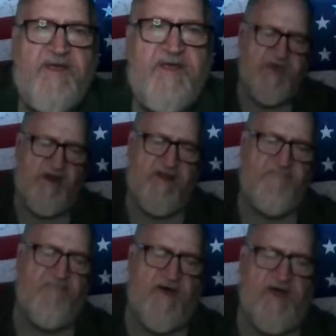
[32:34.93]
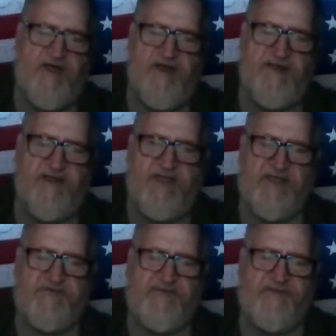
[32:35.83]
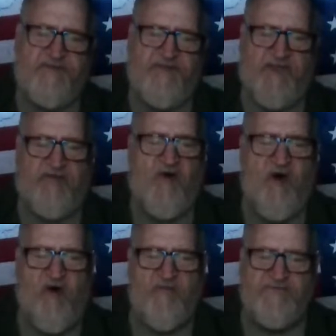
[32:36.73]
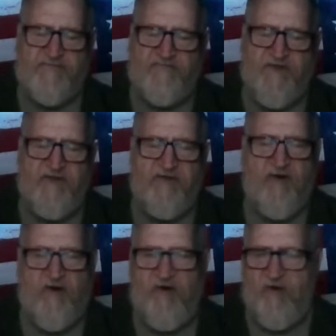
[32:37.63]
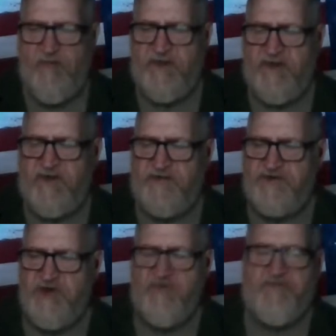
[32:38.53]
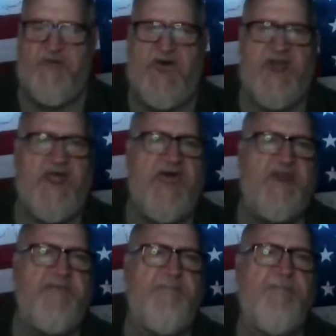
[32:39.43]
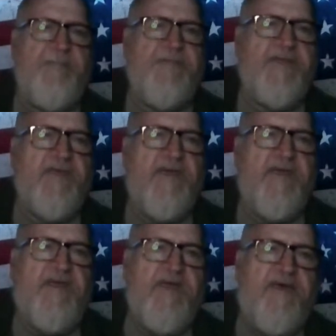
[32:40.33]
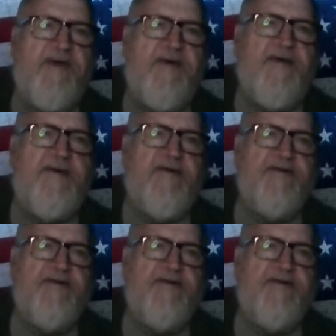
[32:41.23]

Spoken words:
mentally fine and that call was a fake call because she was mad at him, uh,